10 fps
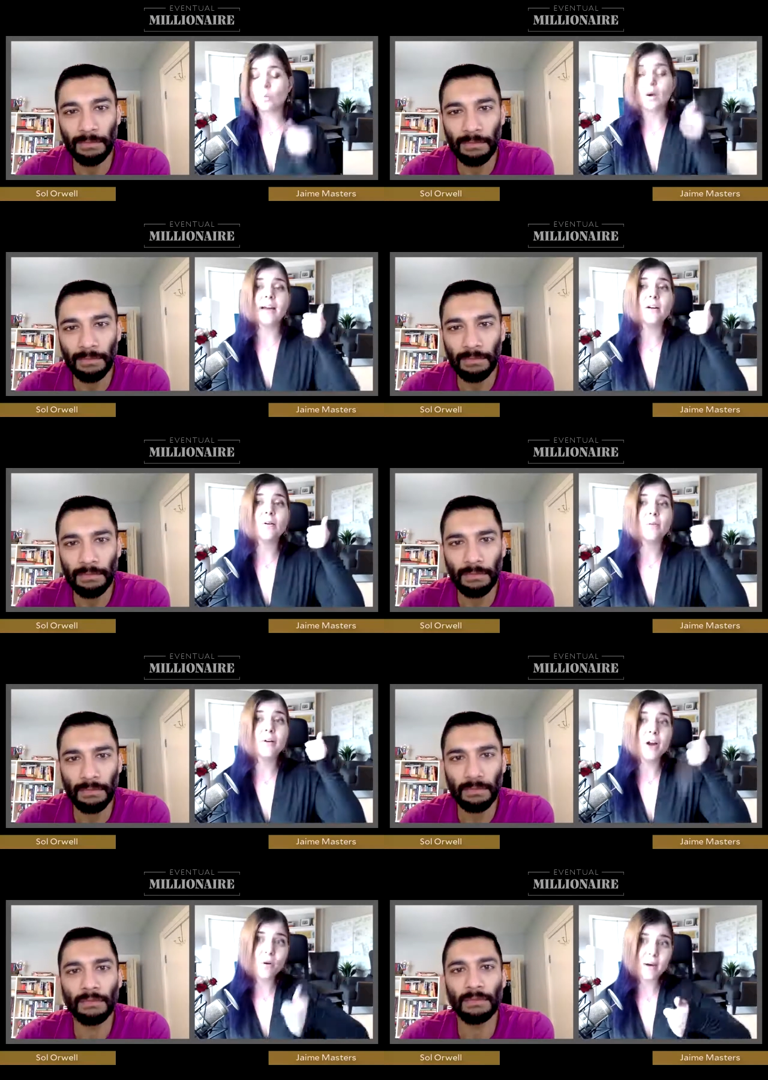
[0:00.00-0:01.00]
Speaker 1: "Well, I don't
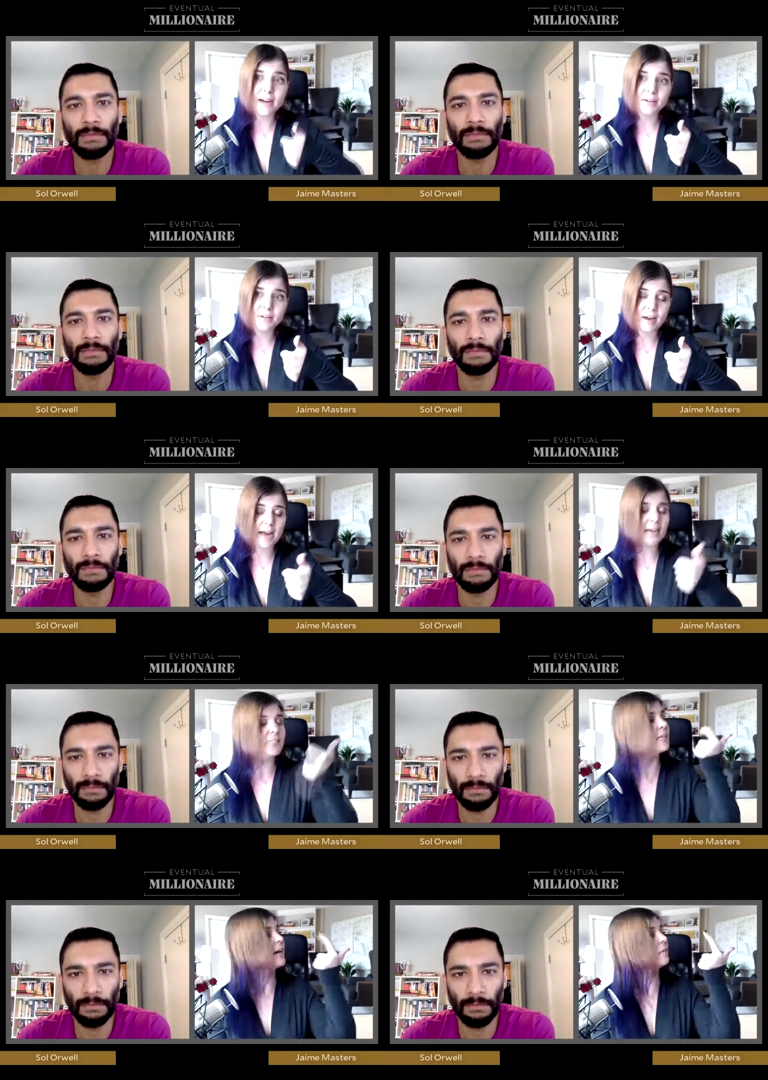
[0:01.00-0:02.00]
know how to do
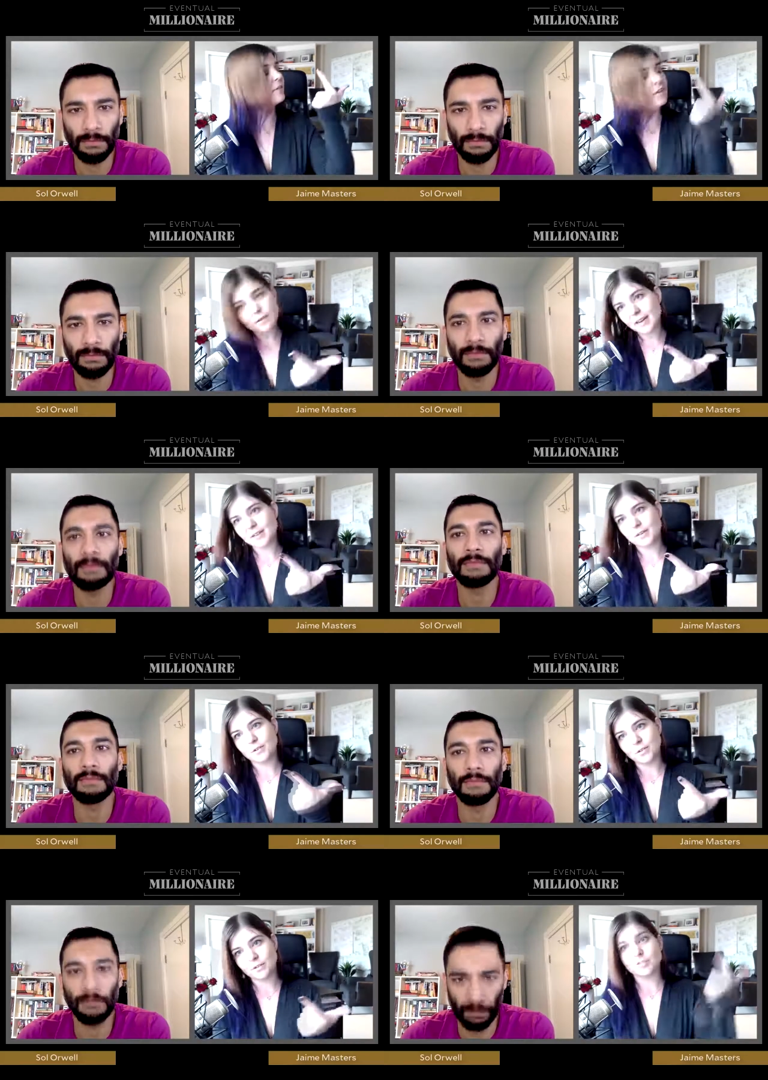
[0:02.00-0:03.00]
ads, and I don't know how to do
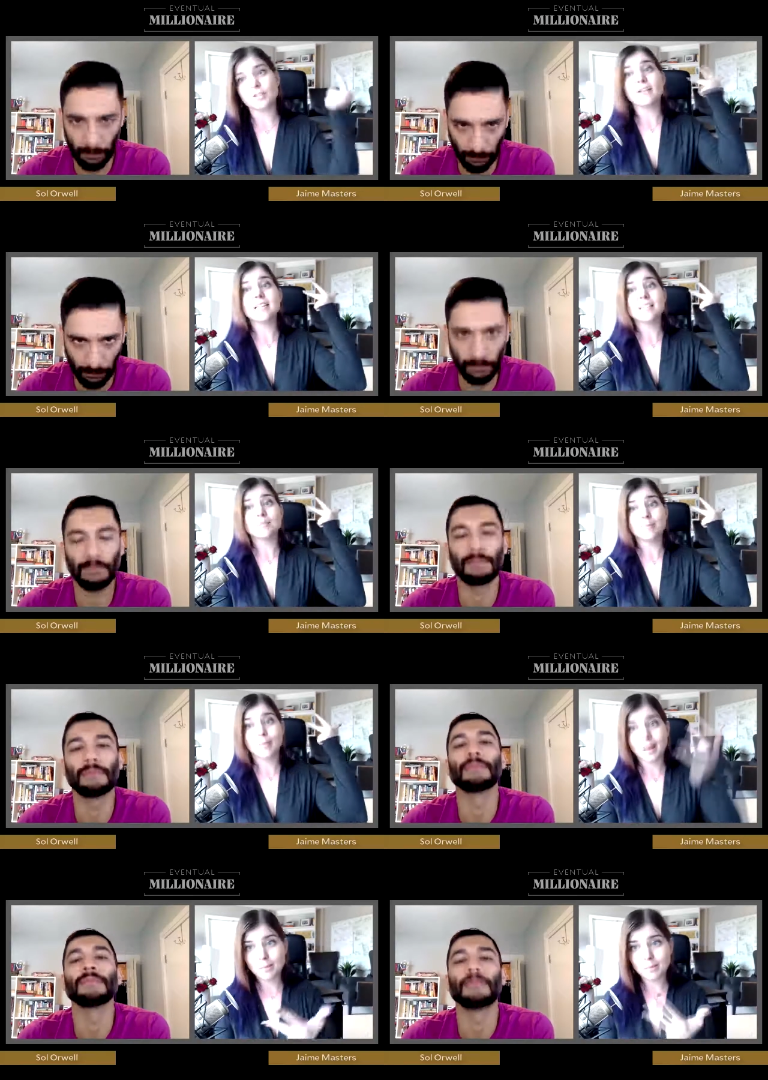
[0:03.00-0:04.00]
Google surveys, and
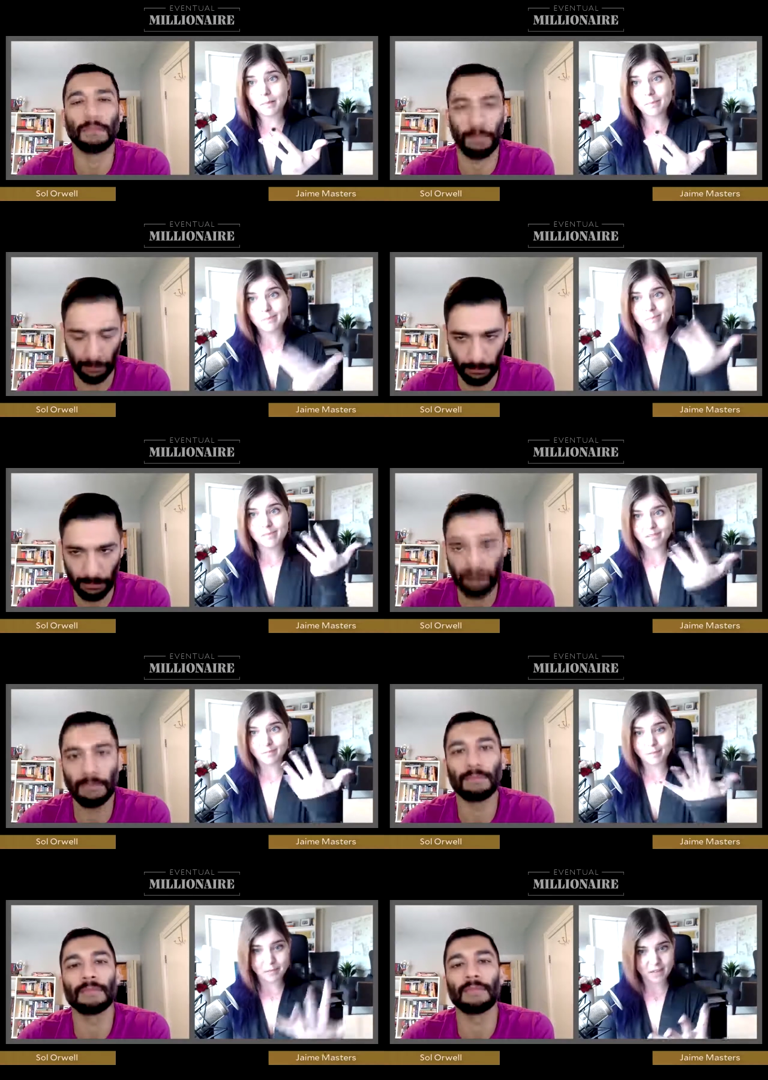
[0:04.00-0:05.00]
blah blah blah blah blah
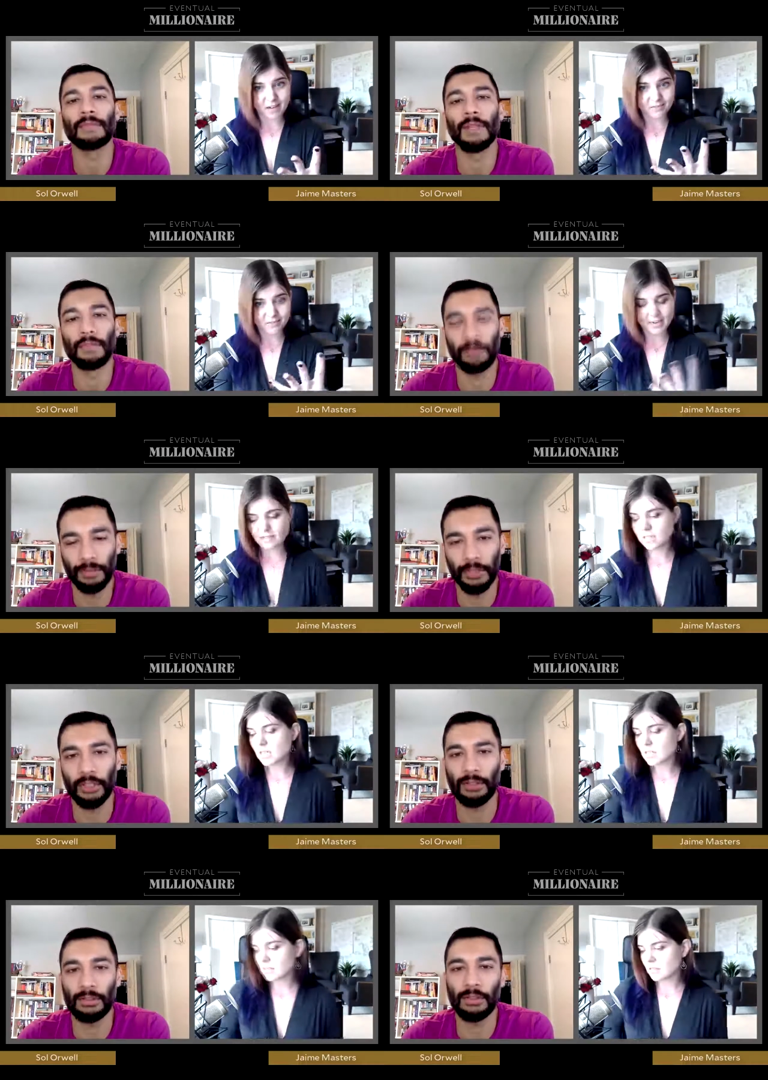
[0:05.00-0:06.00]
blah blah." Right?
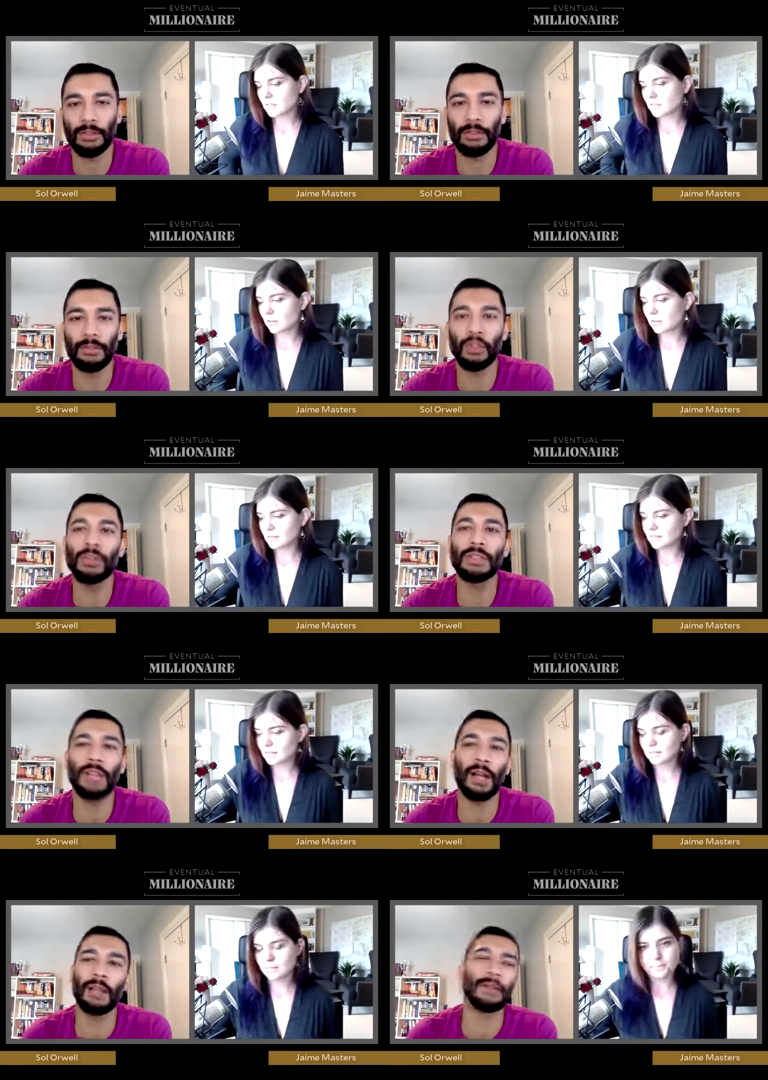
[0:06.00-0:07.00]
Speaker 2: So, so
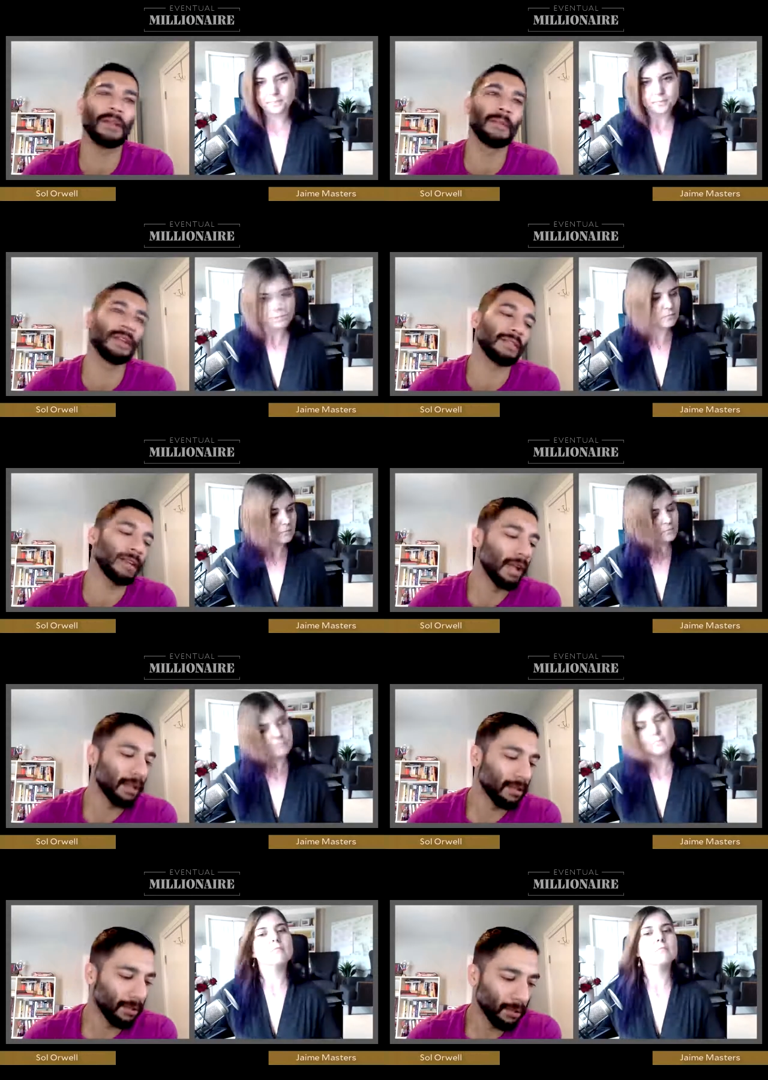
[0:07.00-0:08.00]
Google, uh, let me let me just
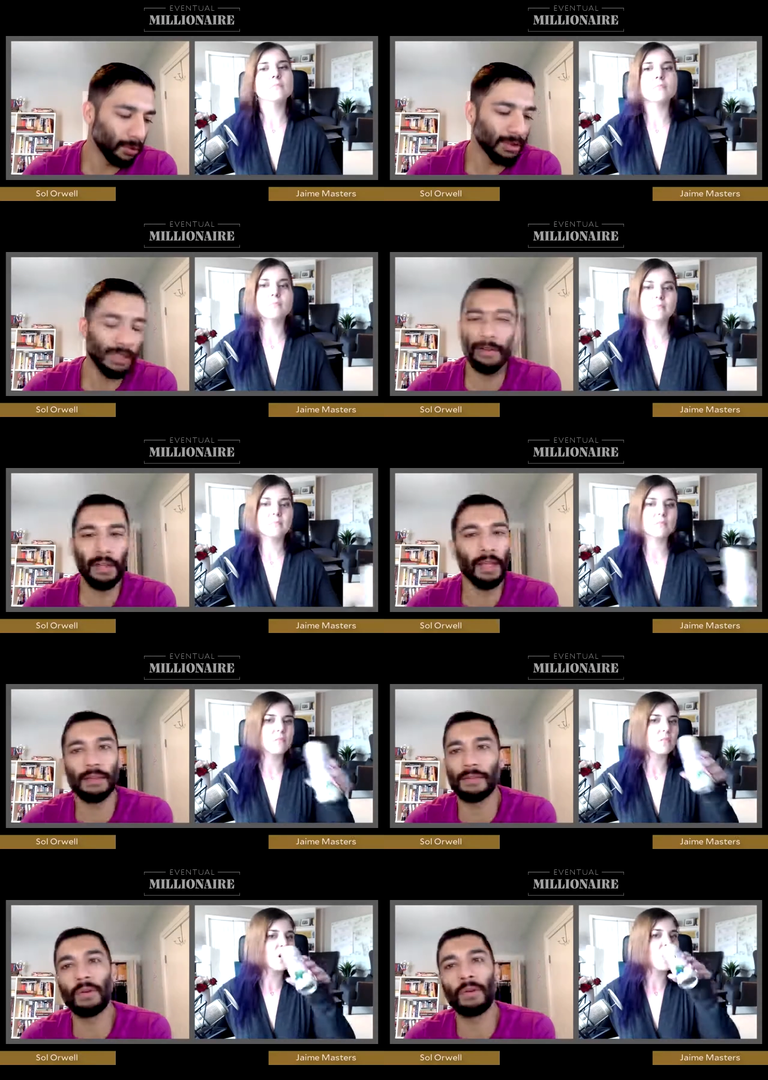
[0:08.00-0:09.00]
Google survey
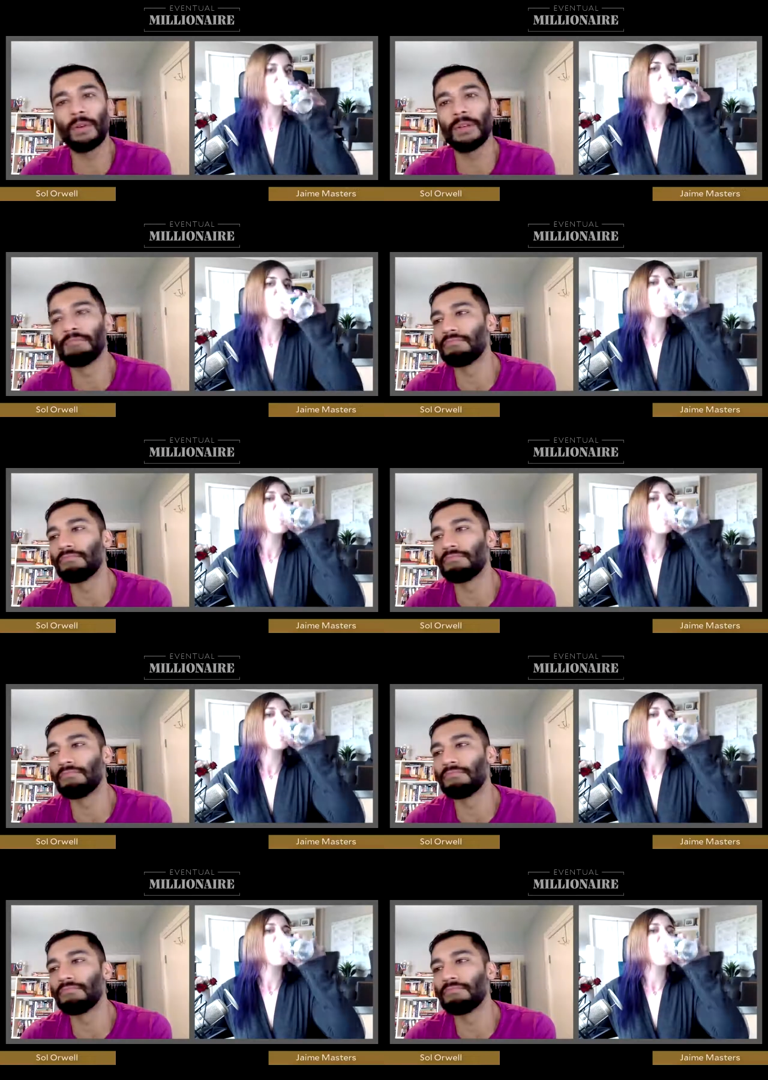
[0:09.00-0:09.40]
is so